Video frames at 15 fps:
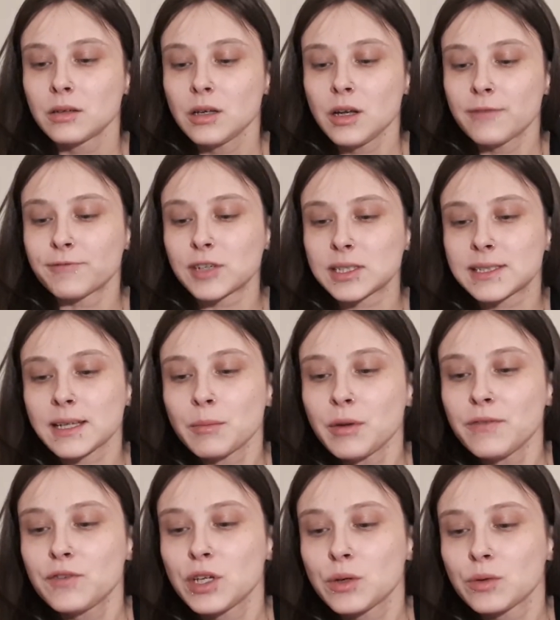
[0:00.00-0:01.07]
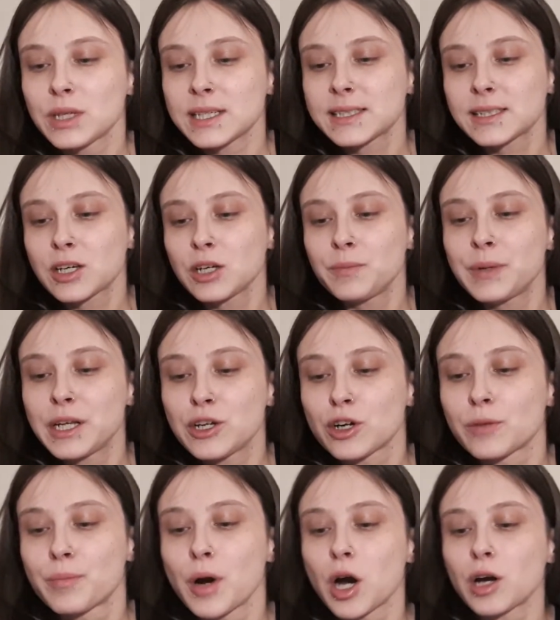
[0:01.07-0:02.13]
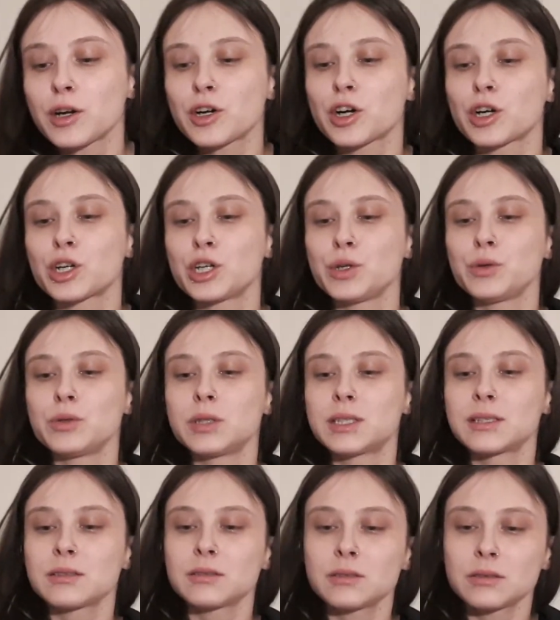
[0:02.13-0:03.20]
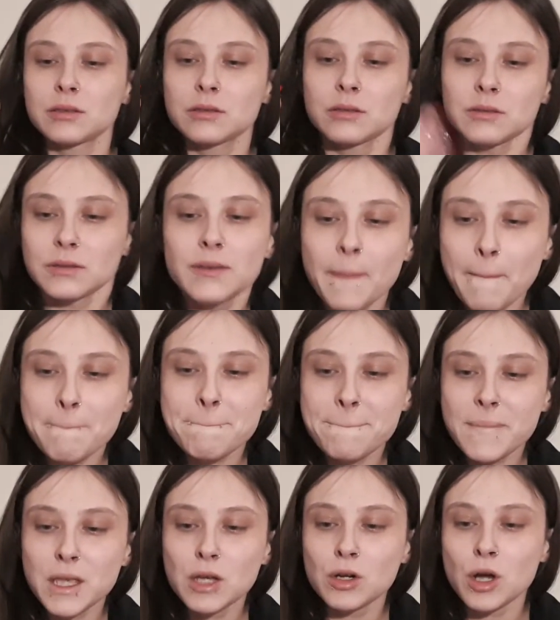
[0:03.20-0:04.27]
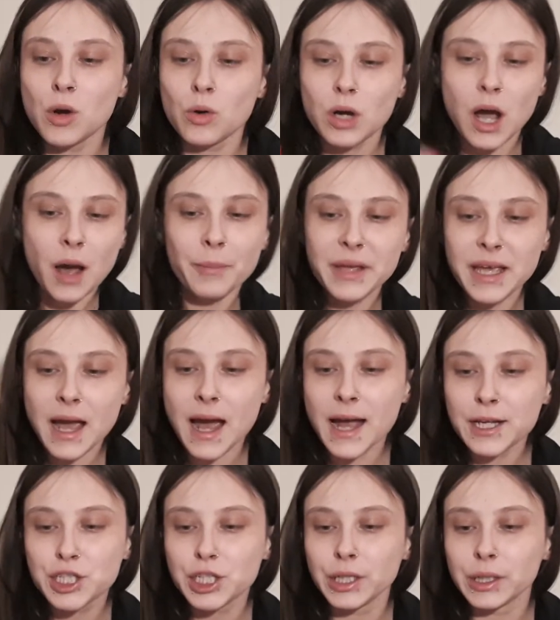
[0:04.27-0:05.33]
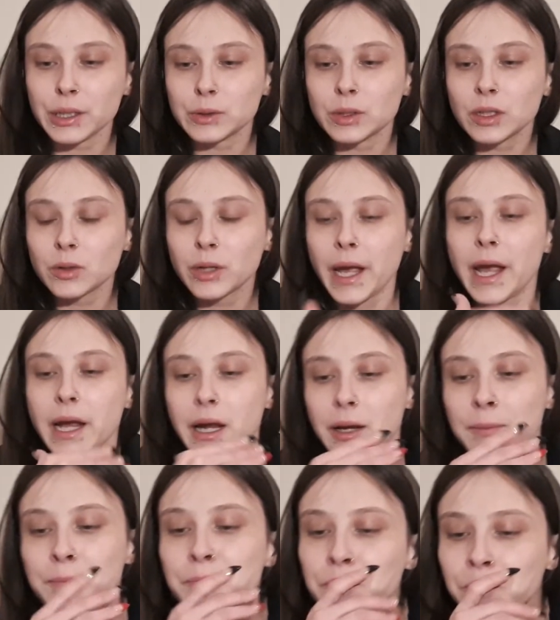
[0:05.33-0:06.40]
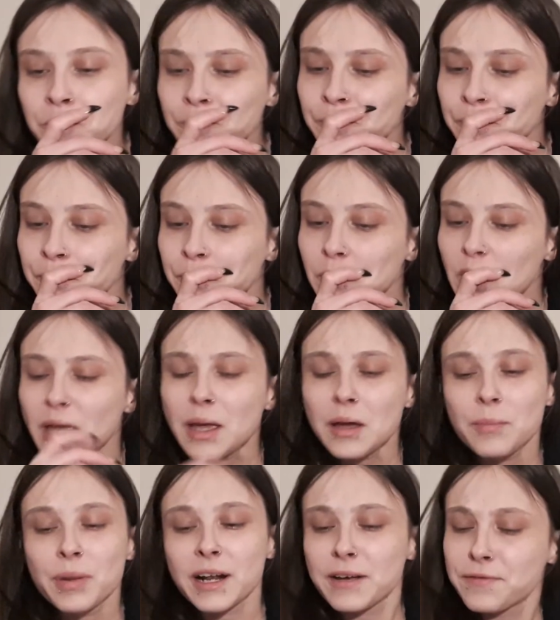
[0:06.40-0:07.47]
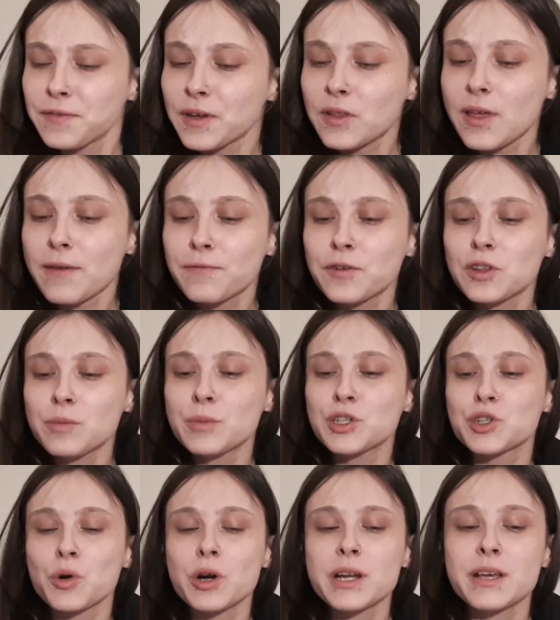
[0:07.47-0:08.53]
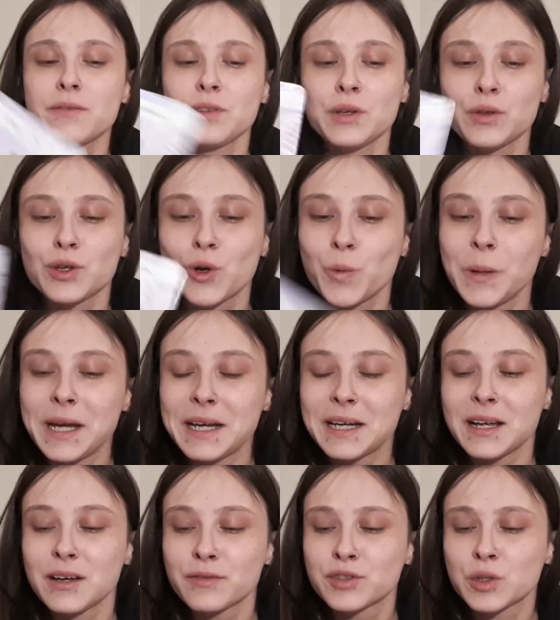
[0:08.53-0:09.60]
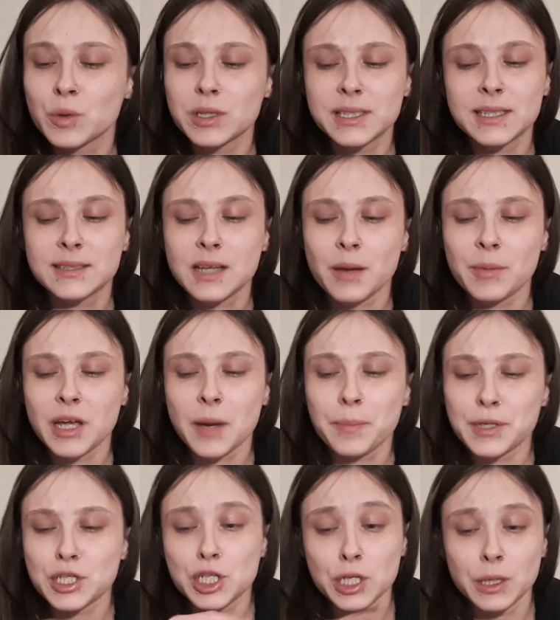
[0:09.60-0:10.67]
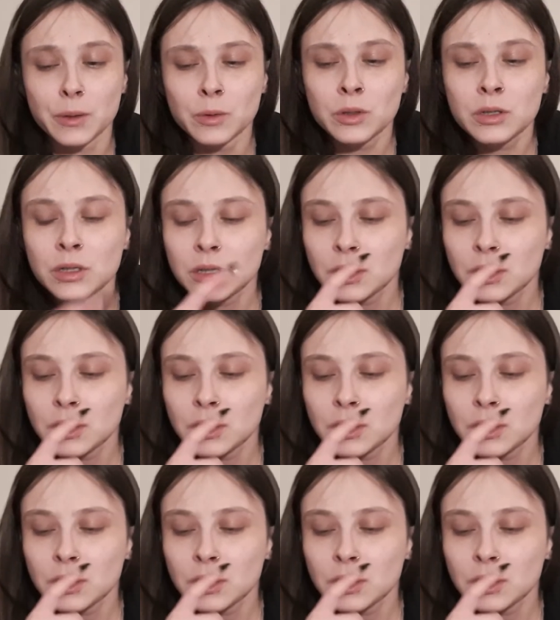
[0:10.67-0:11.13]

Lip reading: For some of you, this could be your partner who's, you know, coming at you, okay? But I feel that for the majority of you, the Queen of Swords is coming up as you,